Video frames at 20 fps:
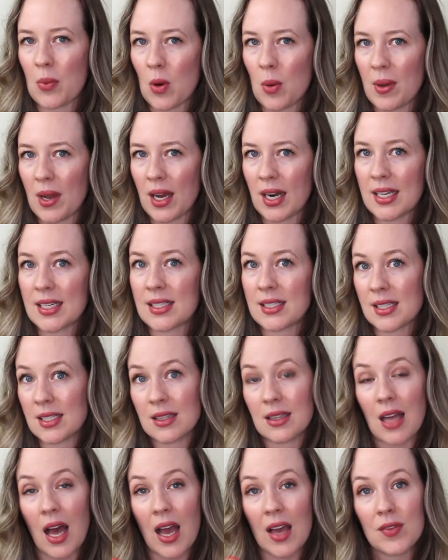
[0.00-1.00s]
a probiotic, it's a
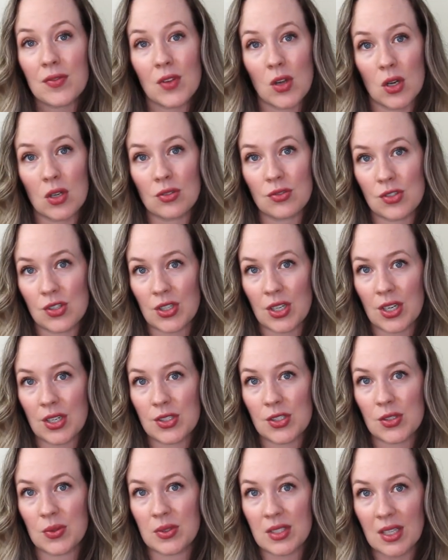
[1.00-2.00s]
live culture.
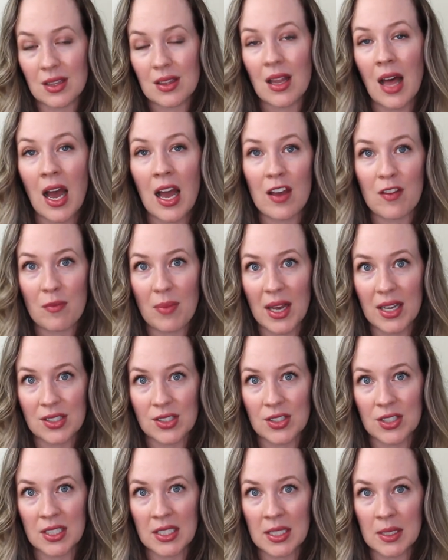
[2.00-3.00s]
So it's a live
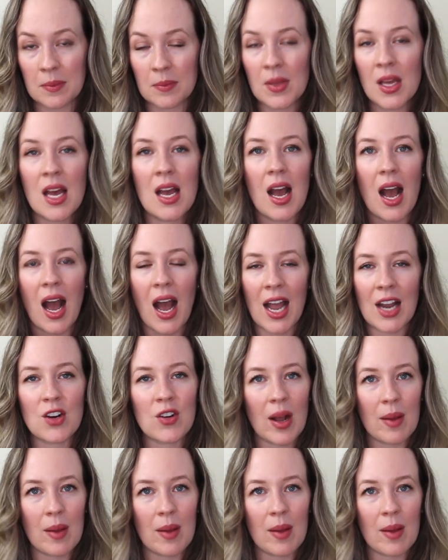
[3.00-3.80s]
bacterium. I